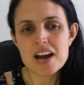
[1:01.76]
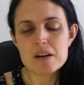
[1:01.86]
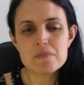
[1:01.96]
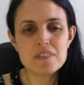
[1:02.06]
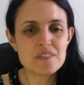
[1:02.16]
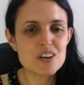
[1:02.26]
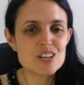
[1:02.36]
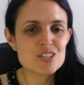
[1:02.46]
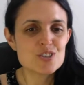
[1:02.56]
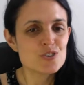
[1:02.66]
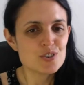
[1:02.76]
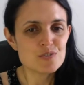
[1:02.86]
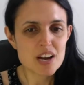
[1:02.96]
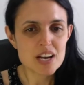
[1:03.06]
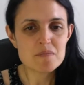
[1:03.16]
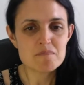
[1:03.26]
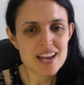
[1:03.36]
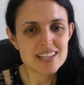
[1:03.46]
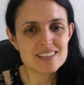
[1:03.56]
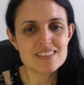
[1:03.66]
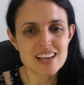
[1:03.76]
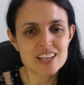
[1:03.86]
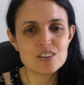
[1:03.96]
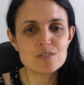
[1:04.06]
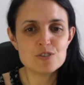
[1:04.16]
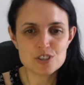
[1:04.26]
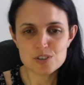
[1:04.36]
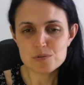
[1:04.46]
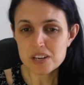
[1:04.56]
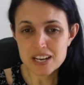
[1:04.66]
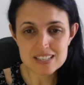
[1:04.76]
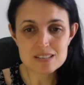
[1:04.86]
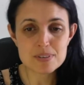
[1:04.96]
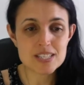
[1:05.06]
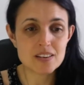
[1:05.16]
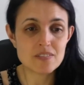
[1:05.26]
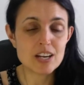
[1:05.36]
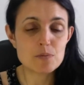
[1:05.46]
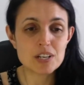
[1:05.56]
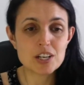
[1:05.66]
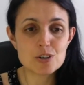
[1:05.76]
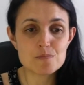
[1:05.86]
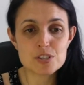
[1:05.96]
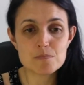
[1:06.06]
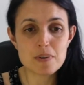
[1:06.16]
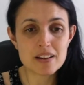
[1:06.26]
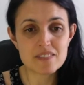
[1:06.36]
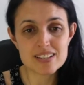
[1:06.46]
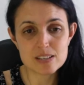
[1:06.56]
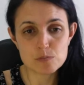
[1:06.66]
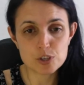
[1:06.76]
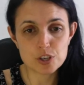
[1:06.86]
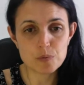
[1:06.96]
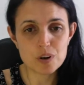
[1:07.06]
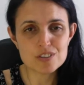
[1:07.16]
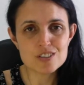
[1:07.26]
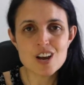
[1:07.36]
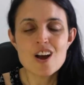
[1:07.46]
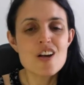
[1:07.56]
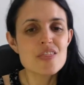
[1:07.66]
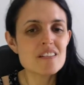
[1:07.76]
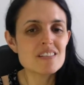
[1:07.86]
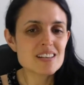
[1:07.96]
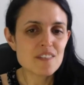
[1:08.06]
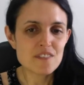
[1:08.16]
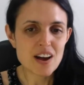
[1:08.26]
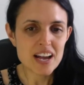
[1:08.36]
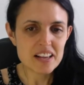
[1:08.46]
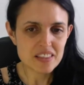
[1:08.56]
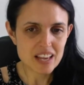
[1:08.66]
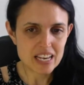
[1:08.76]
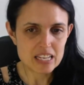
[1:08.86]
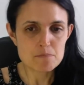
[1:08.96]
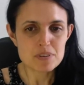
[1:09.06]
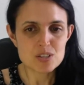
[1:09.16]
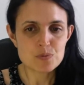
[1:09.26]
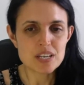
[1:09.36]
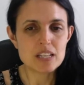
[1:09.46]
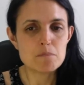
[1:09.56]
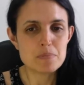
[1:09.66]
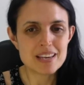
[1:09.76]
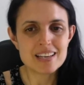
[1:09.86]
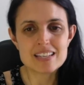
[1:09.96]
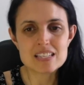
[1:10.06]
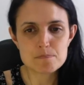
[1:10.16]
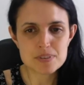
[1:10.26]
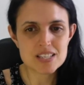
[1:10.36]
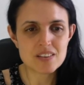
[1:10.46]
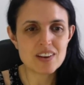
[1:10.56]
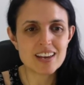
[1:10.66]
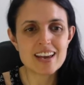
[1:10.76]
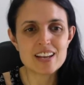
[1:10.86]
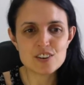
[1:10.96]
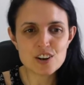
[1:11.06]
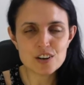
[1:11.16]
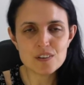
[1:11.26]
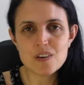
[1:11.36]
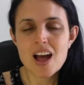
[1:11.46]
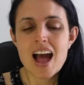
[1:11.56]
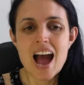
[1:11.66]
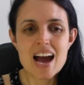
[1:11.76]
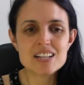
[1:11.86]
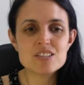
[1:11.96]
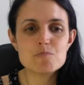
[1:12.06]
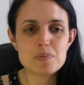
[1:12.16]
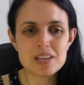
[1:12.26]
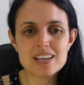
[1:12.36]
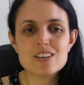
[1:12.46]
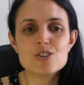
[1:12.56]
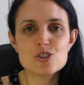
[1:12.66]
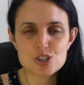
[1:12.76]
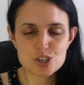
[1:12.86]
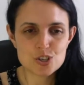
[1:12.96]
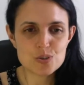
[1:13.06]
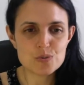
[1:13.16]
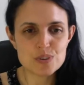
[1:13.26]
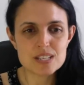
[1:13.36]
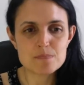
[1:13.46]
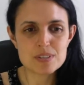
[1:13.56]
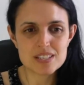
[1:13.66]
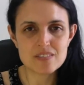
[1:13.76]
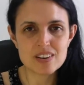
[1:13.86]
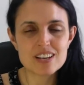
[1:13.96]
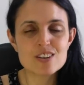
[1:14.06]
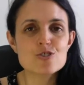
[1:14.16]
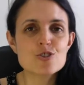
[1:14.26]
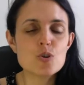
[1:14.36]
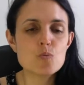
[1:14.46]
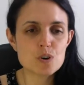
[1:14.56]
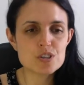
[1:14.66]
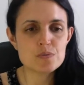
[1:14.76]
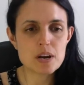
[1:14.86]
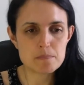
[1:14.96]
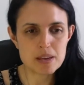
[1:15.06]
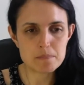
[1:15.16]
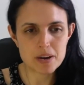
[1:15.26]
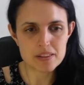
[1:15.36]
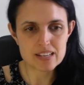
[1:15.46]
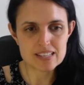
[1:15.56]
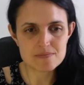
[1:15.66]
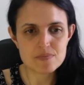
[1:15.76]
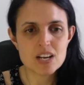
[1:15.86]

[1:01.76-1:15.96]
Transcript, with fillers: I am the first to recommend that you do get specific when it comes to manifesting what you want, there is a fine line between being specific enough and being too specific. So what do I mean by this?